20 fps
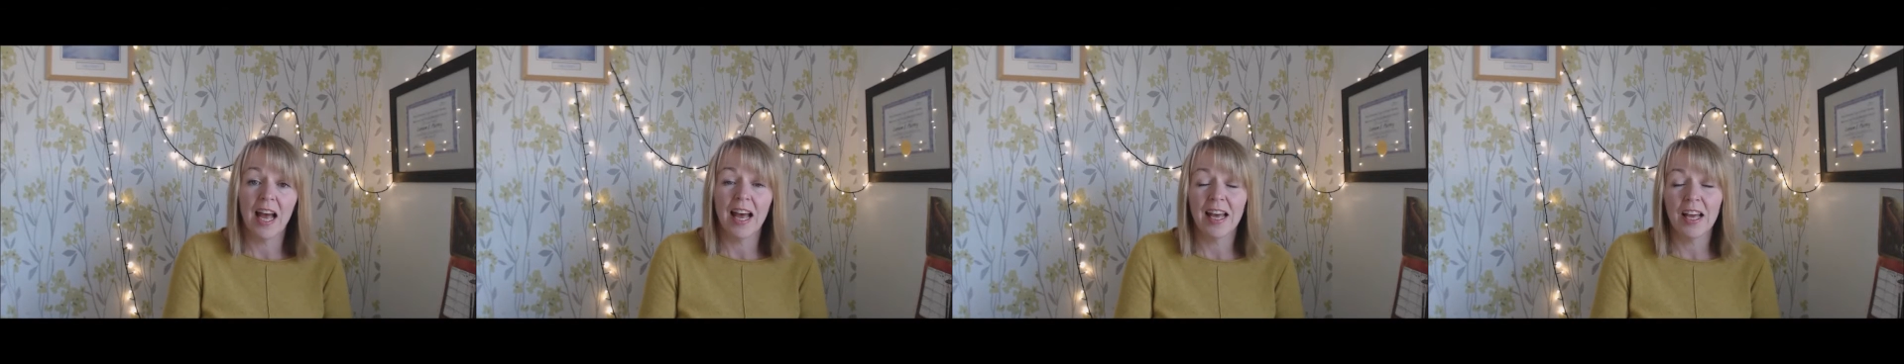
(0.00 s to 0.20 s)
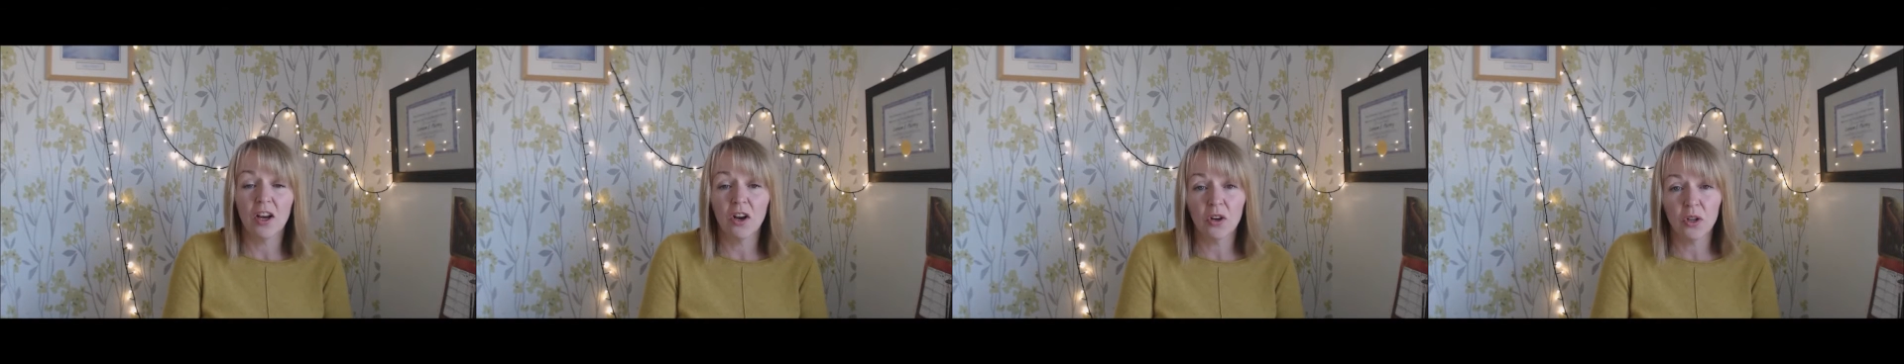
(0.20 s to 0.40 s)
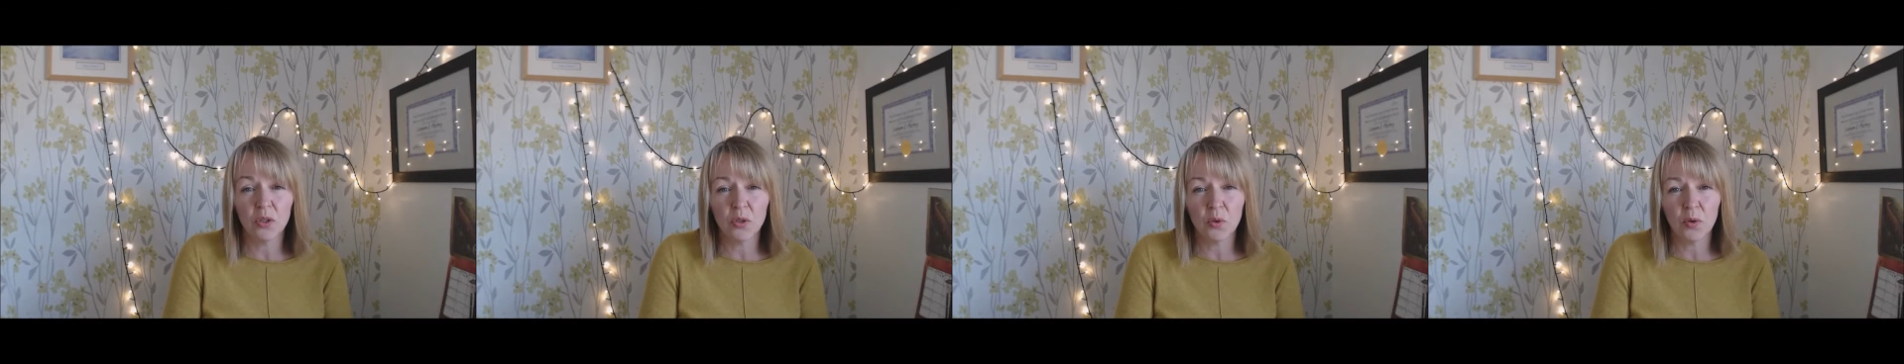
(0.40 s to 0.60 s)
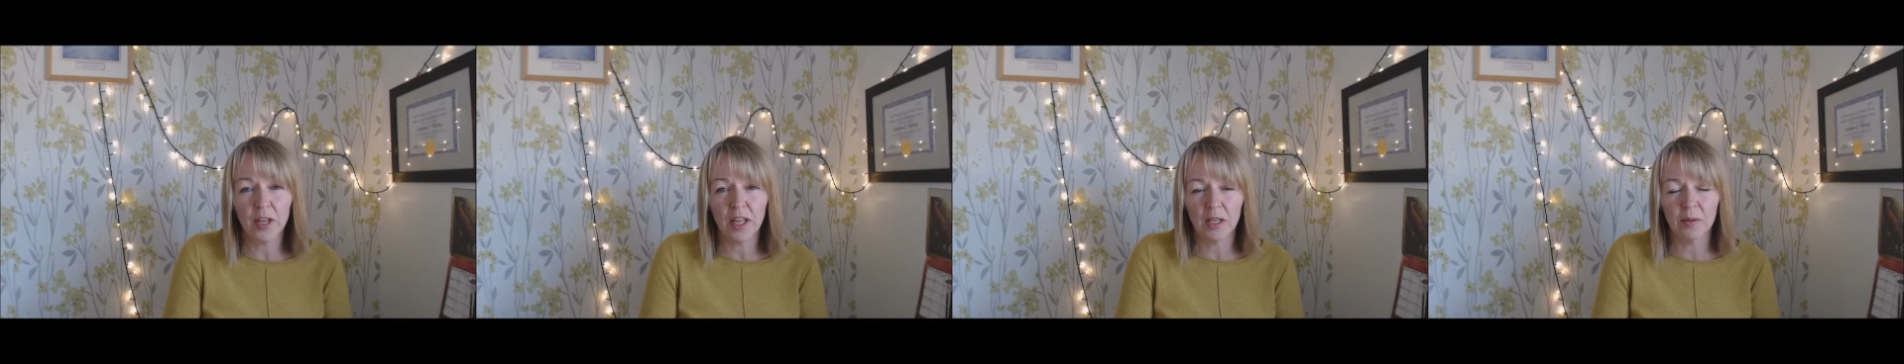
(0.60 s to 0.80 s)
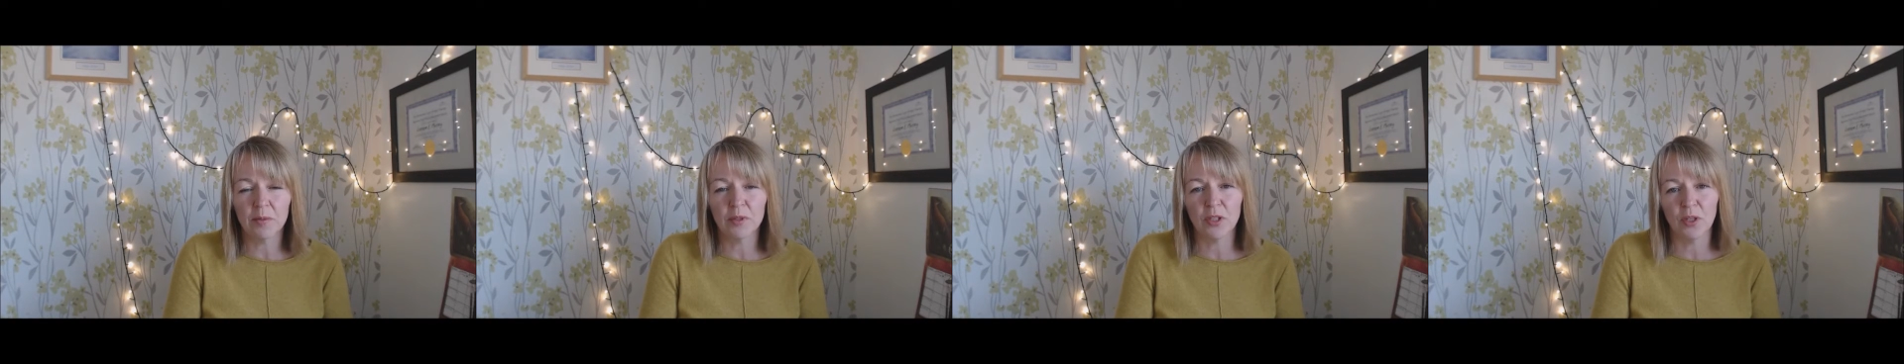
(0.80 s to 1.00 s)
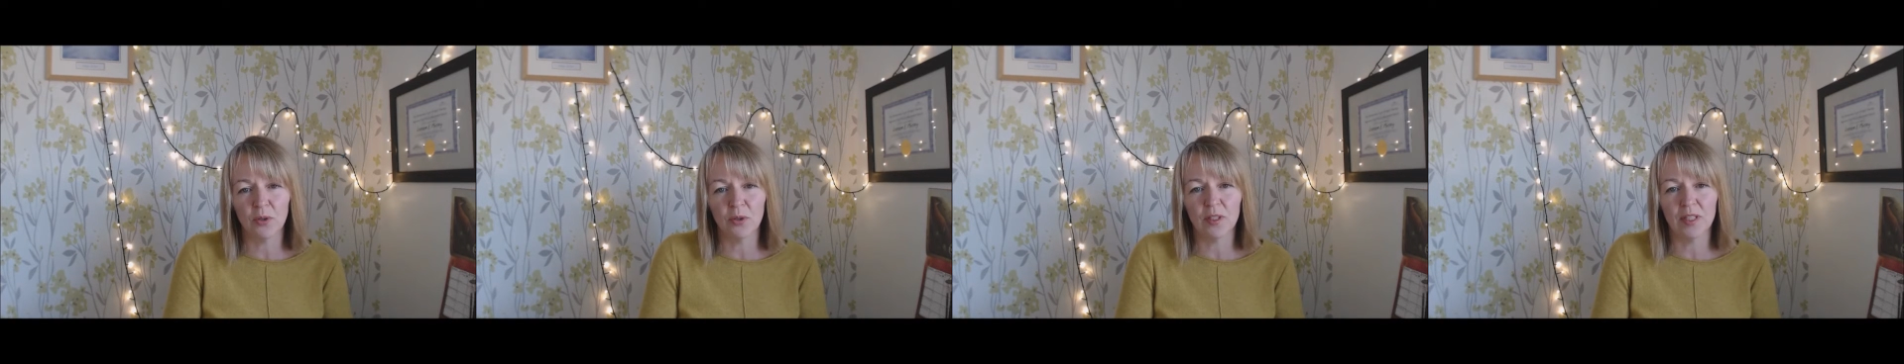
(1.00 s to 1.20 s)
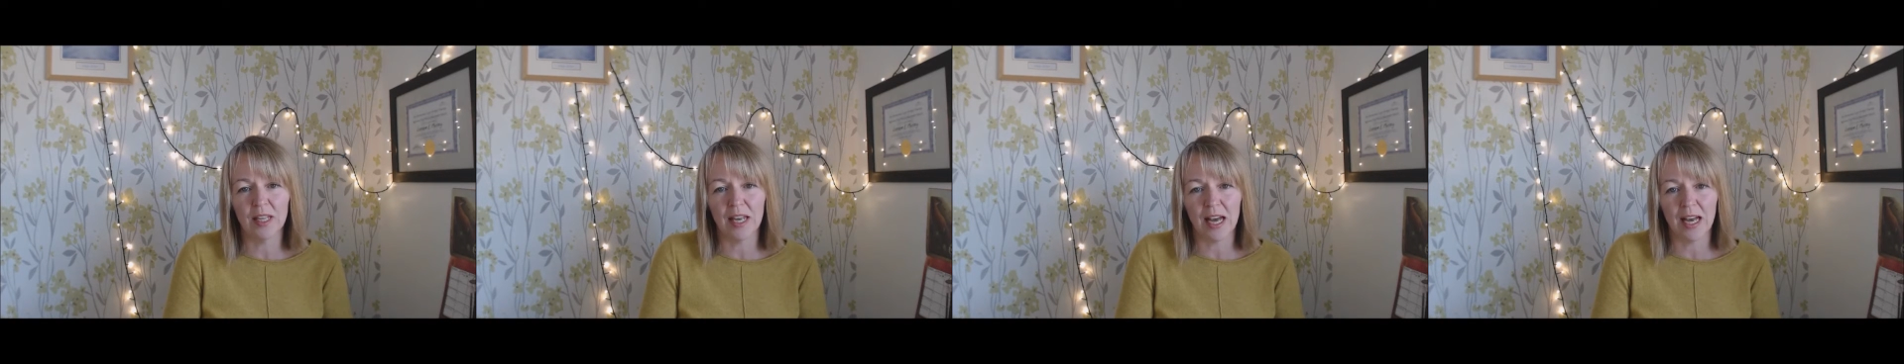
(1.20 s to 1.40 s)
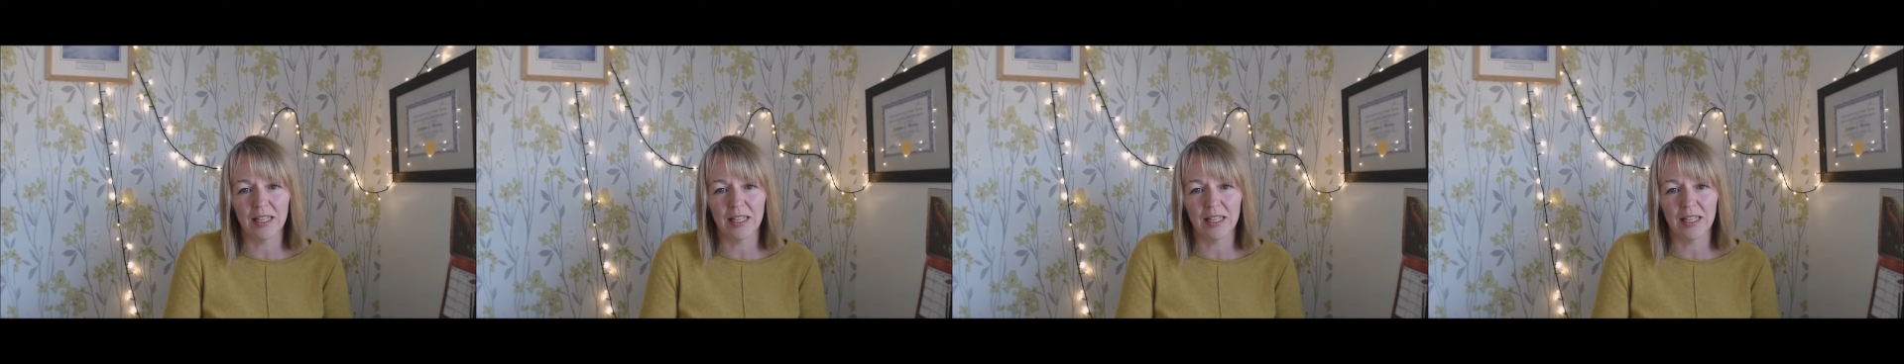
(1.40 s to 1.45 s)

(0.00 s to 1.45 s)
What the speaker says: It also helps you as the